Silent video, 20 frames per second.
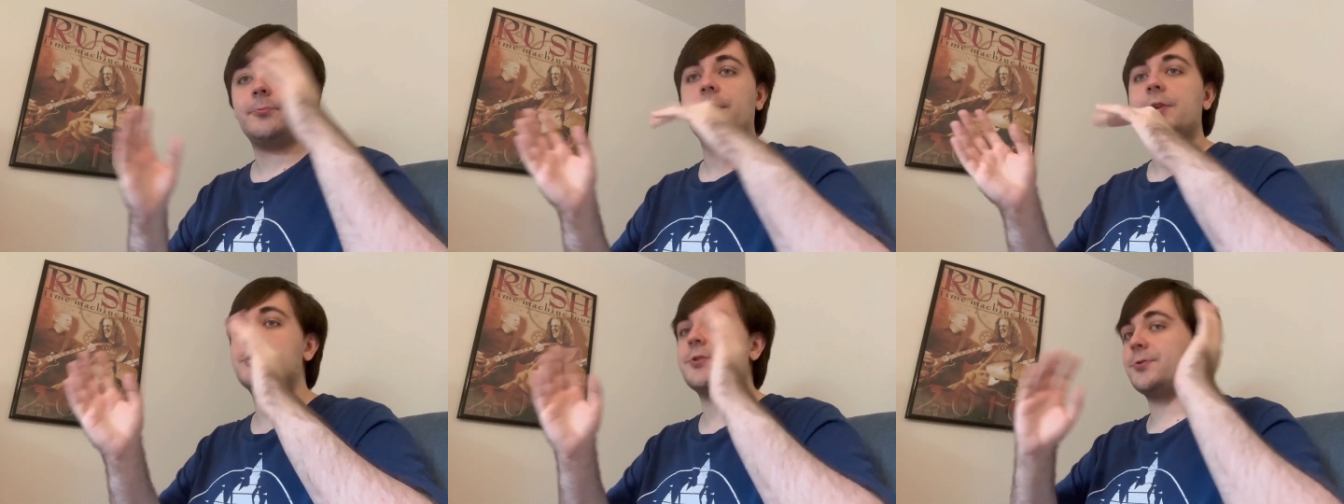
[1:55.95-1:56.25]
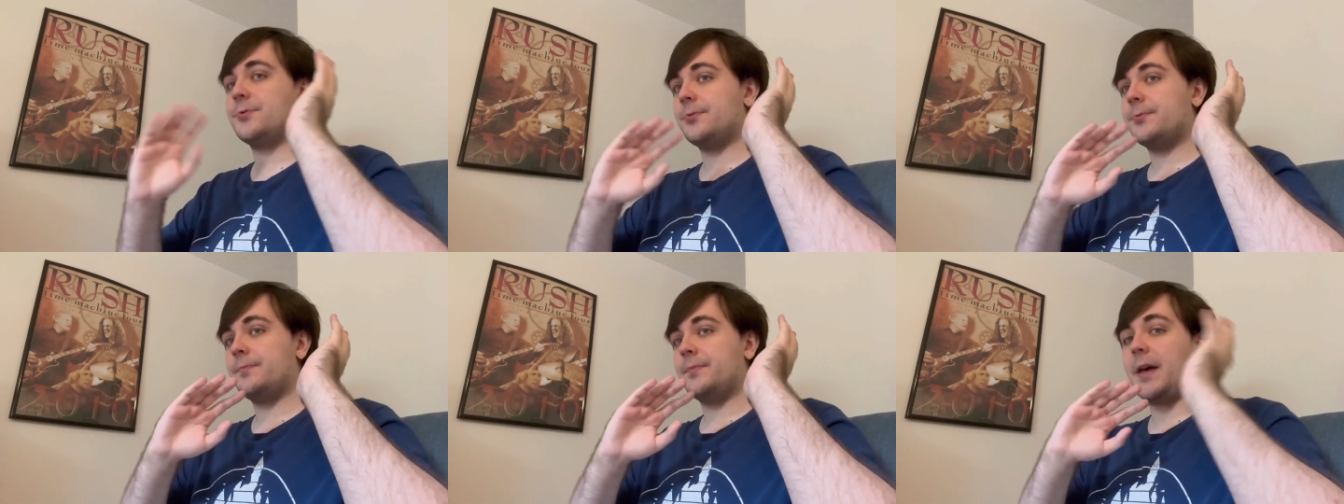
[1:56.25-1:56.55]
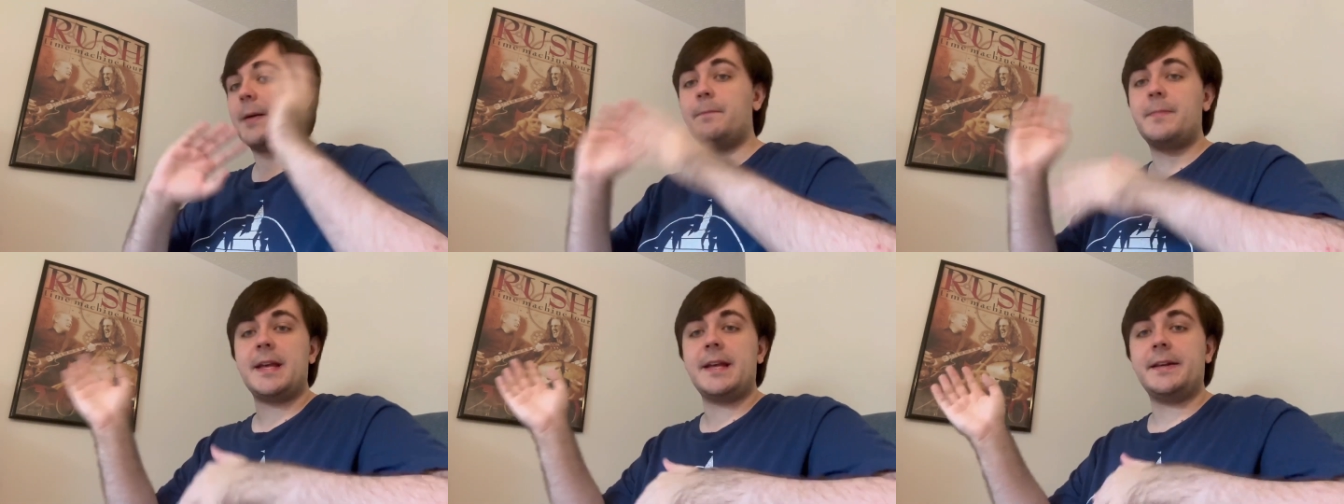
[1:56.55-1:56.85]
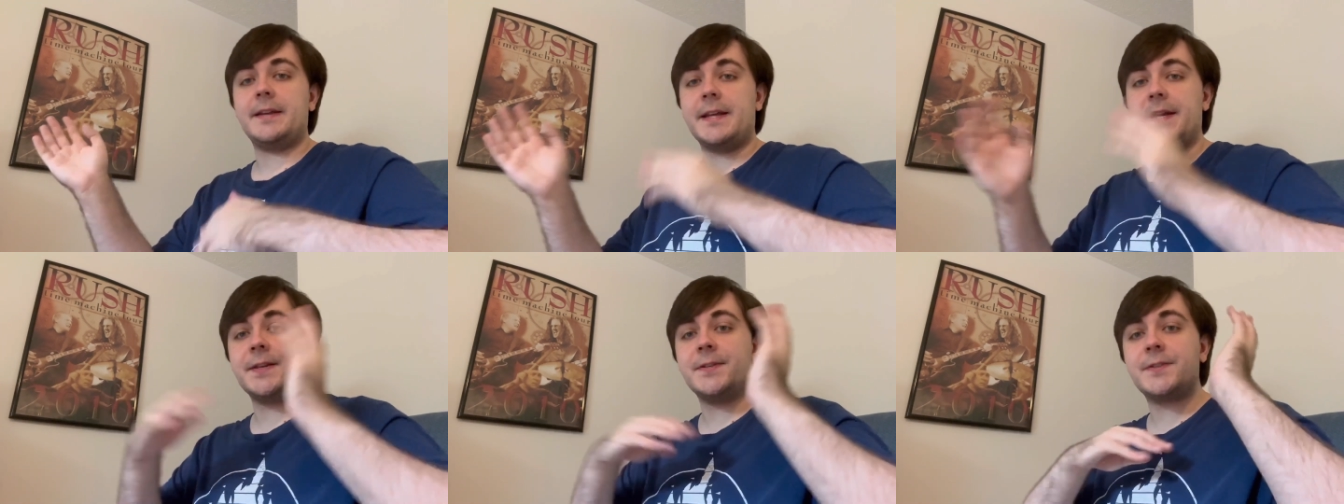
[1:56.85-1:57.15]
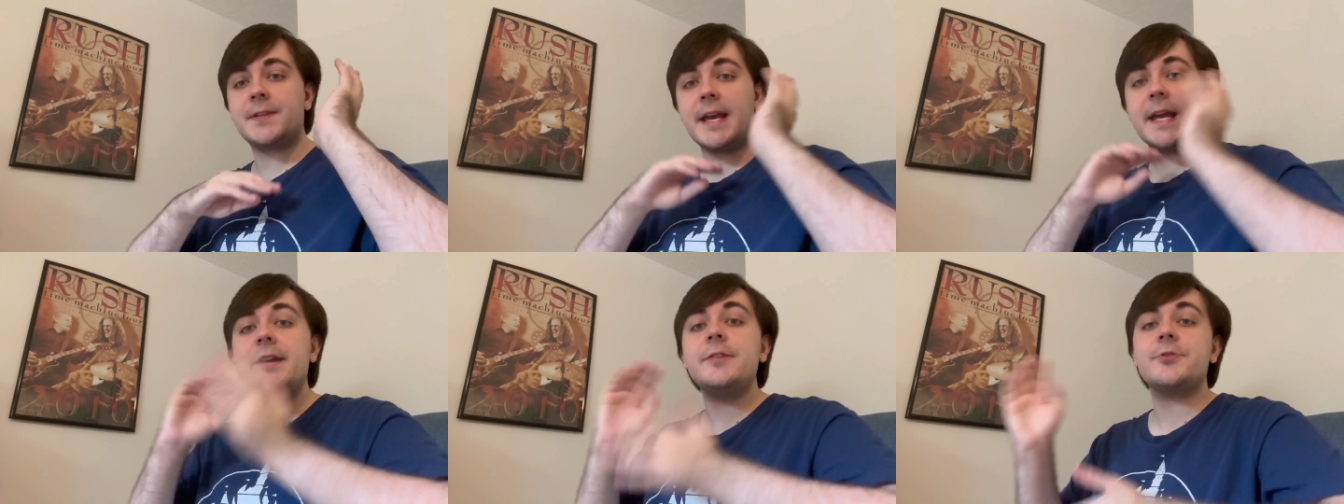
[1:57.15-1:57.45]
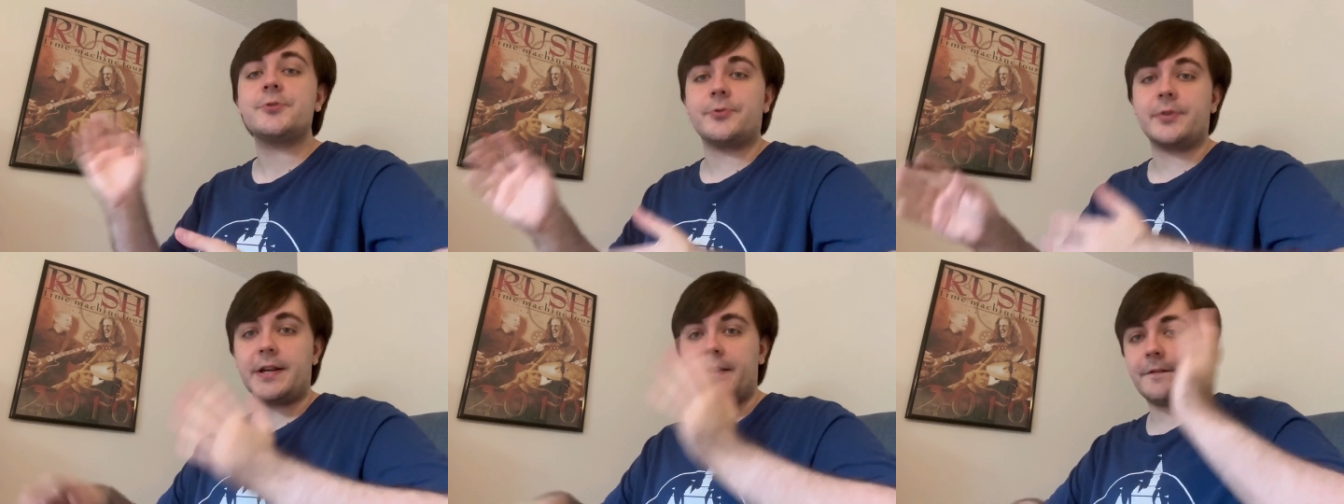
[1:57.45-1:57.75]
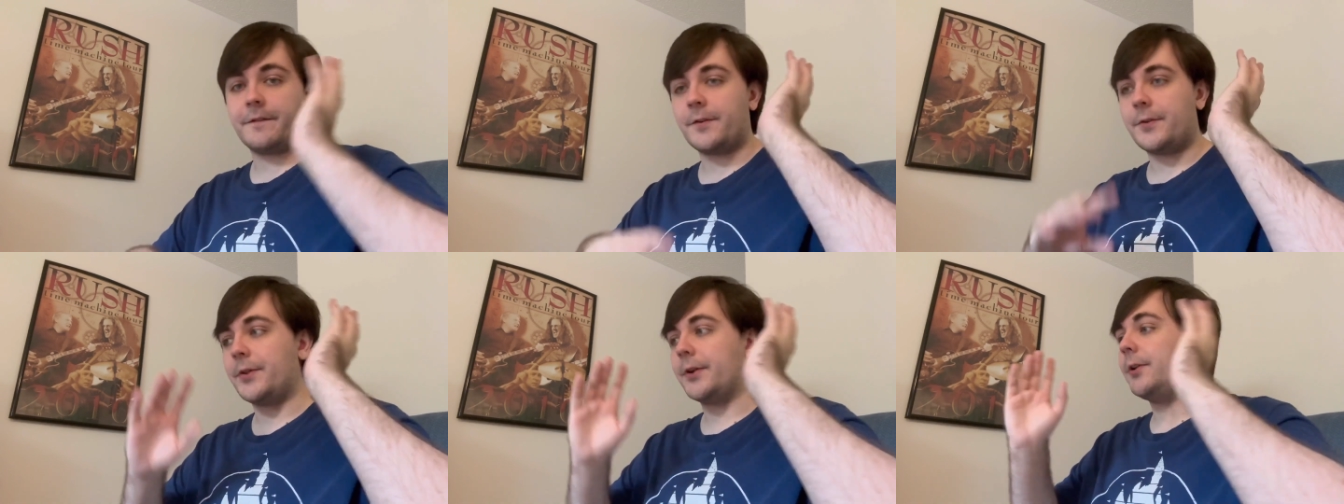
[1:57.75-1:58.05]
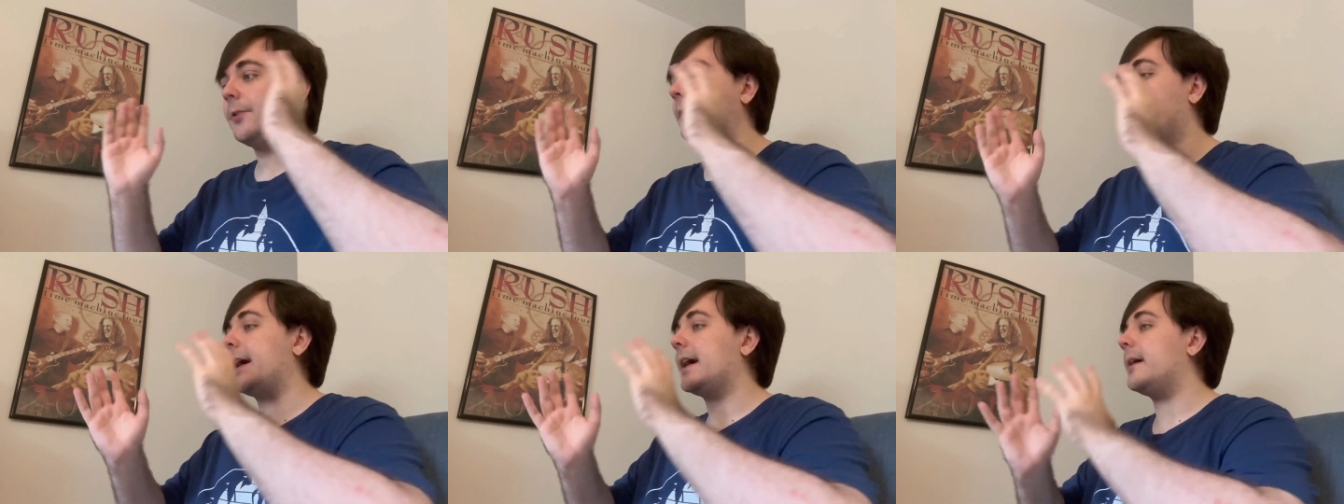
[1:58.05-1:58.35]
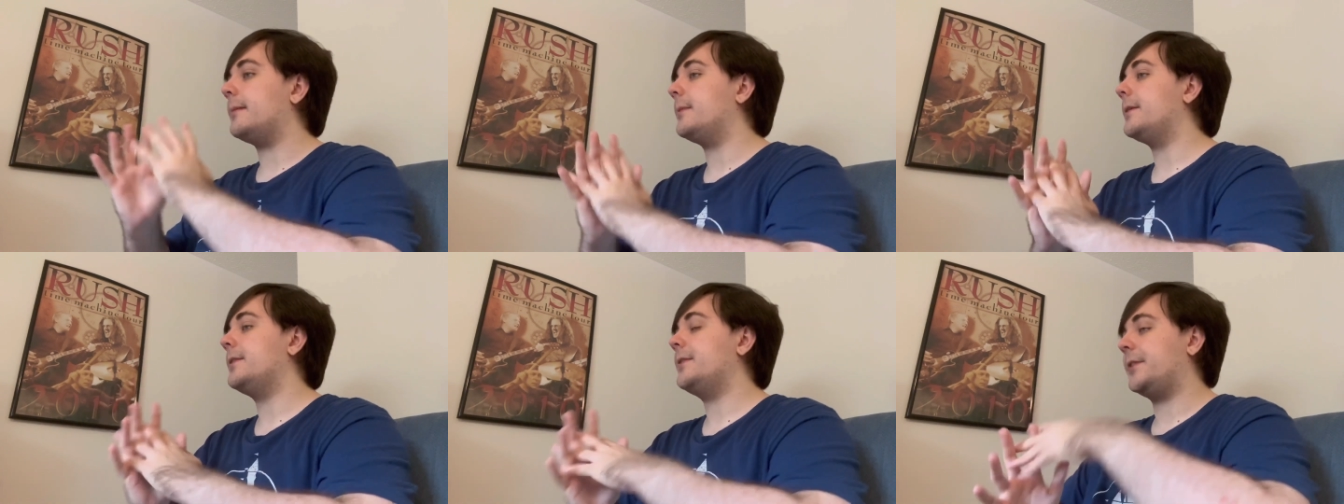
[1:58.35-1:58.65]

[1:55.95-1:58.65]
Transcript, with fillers: which that being his entry for the collab,